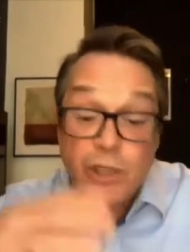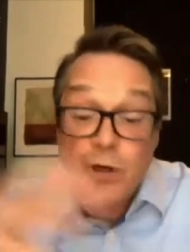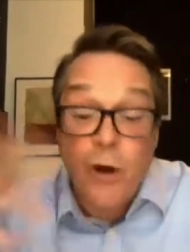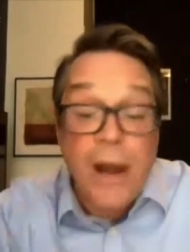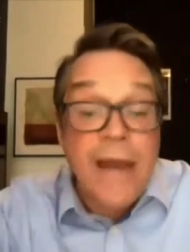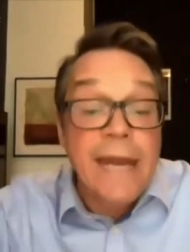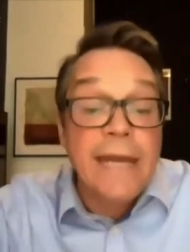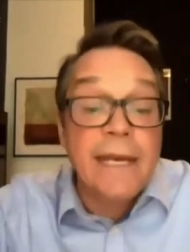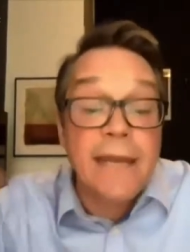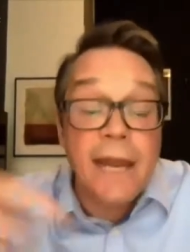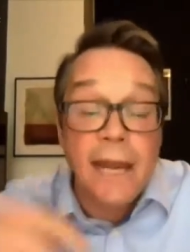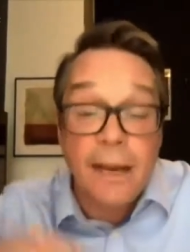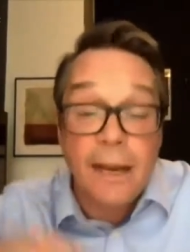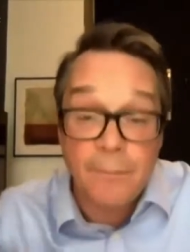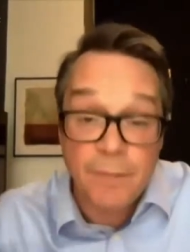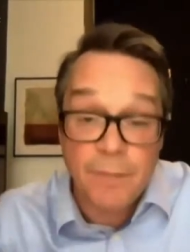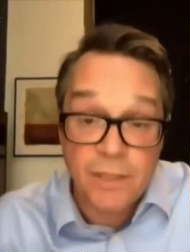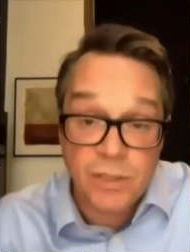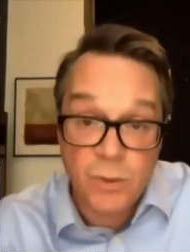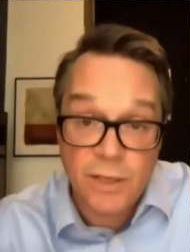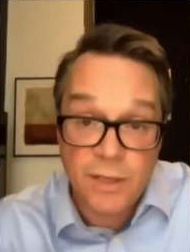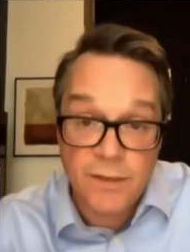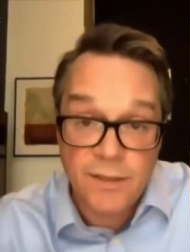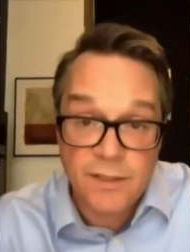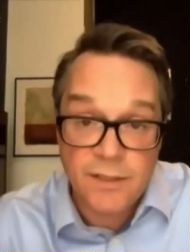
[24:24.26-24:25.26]
trading
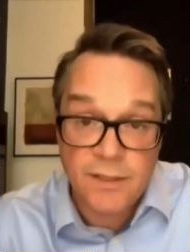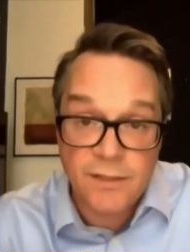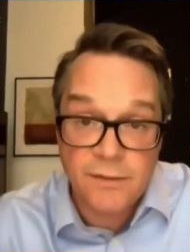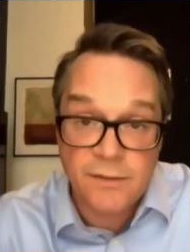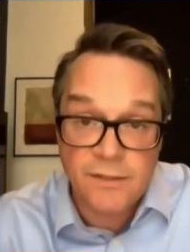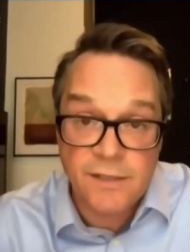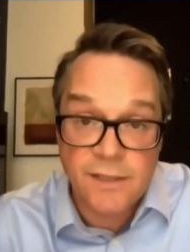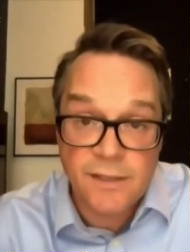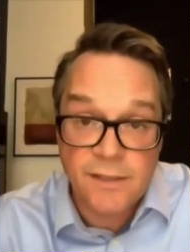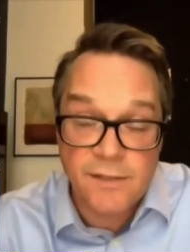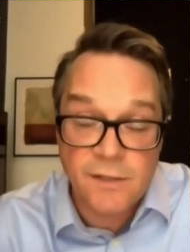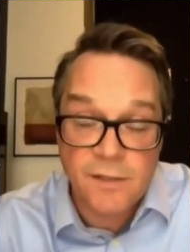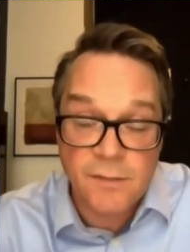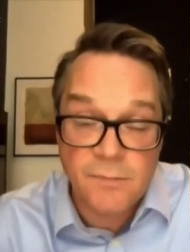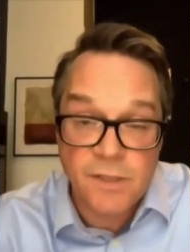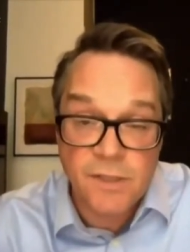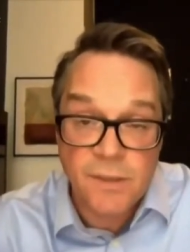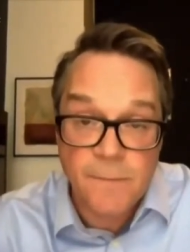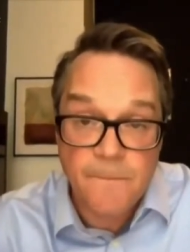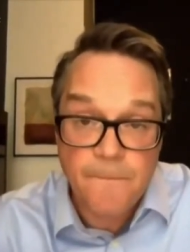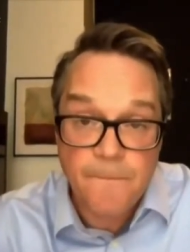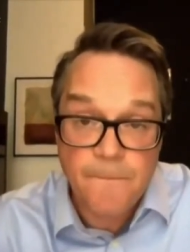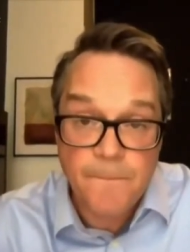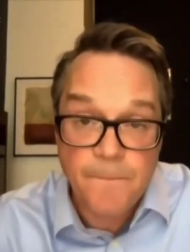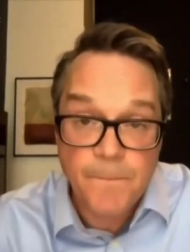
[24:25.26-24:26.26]
between the two
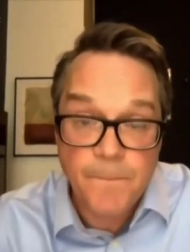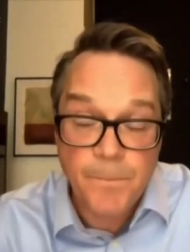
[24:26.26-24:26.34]
systems?